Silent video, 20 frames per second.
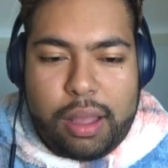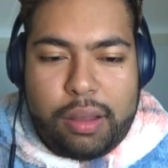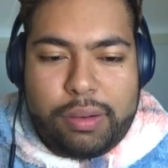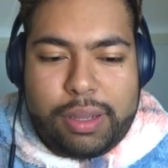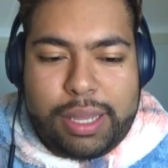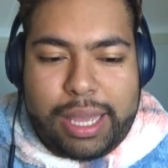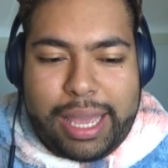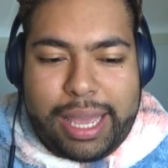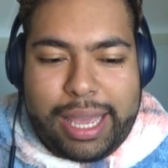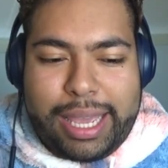
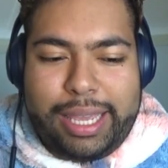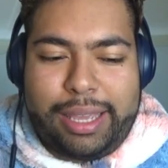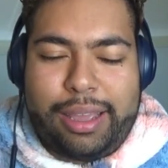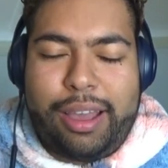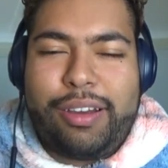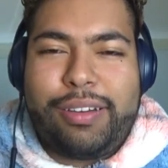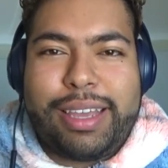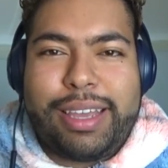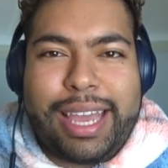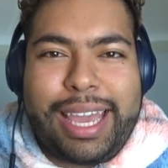Okay.
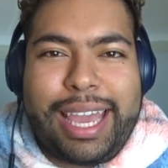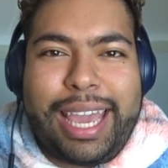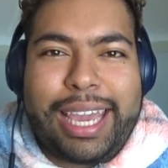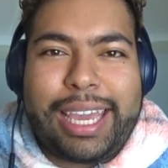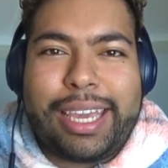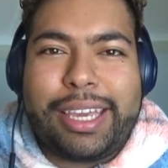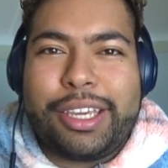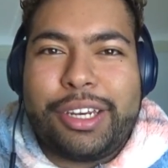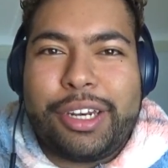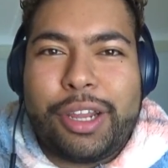
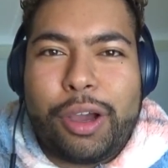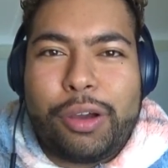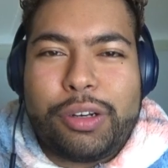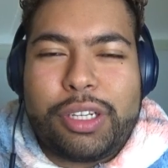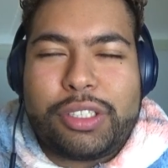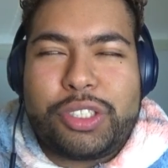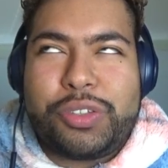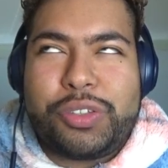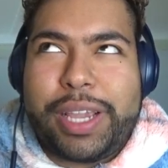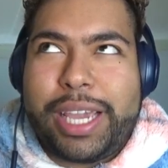You know,
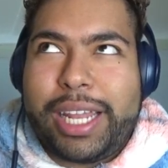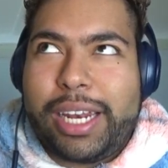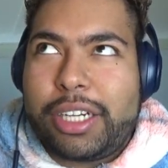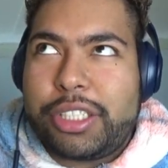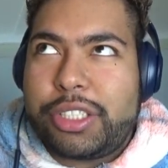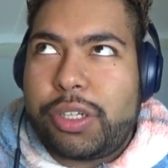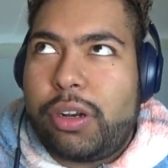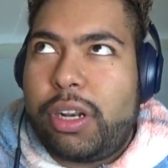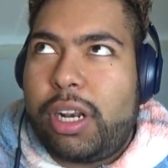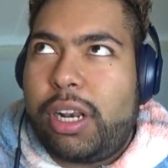the trailer
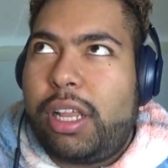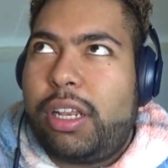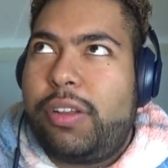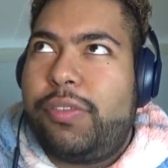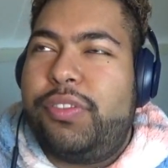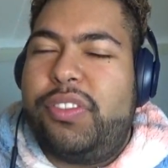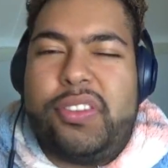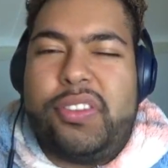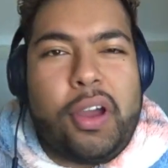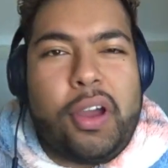showed a lot of